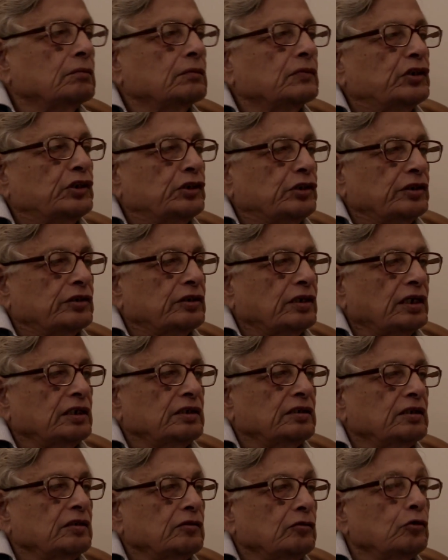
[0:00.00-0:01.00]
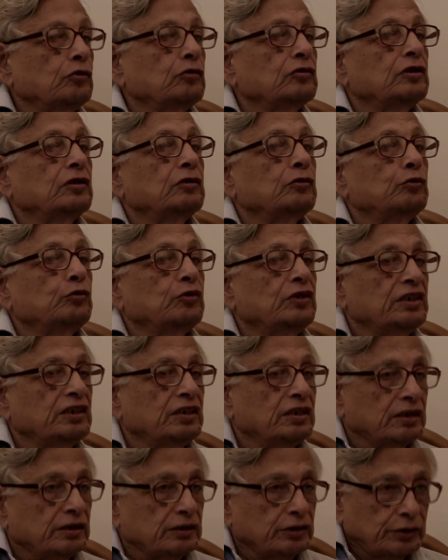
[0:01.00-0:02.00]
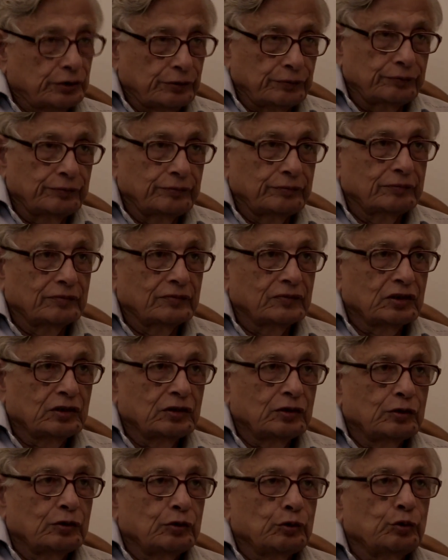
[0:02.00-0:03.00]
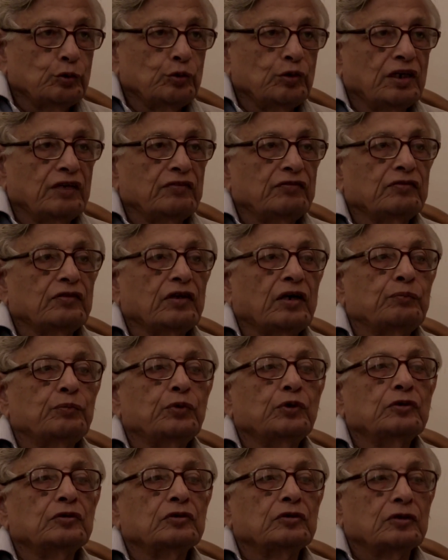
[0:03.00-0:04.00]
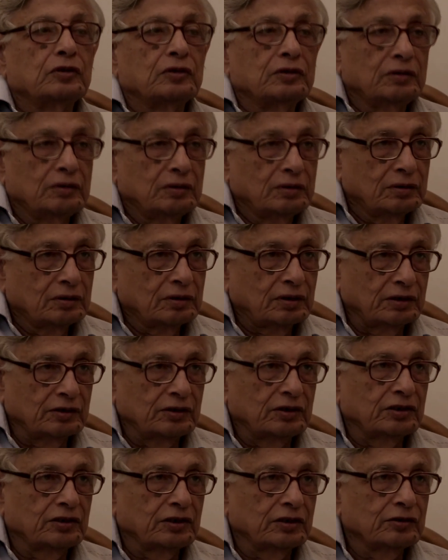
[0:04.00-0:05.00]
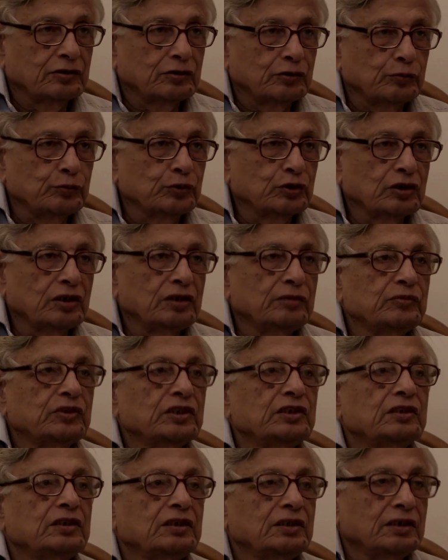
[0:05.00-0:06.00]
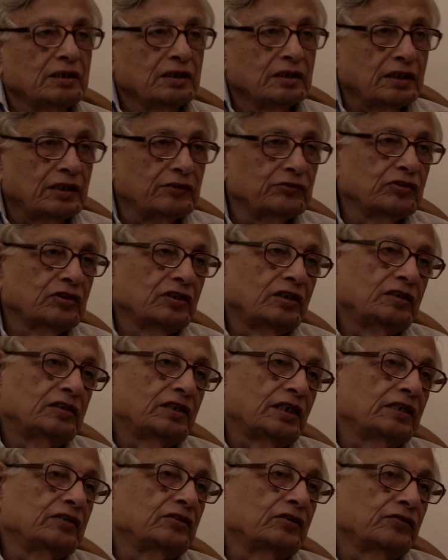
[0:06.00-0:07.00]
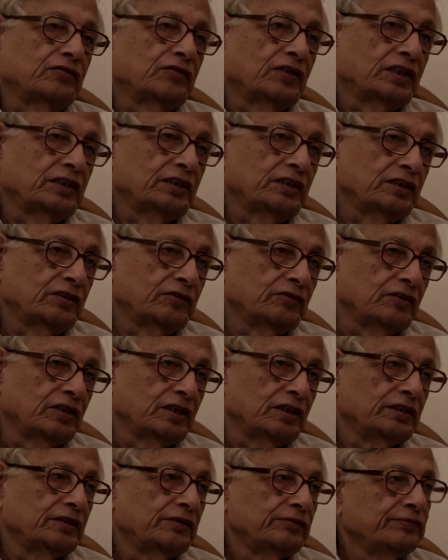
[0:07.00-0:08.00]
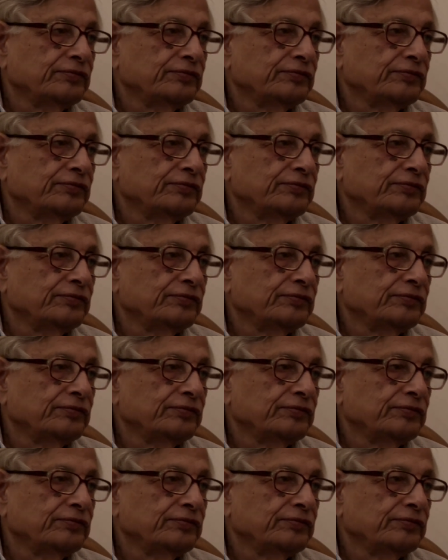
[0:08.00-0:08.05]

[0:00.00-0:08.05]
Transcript: criticizes those Hindu leaders who have opposed concessions to Muslims in the Indian Councils Act of 1909.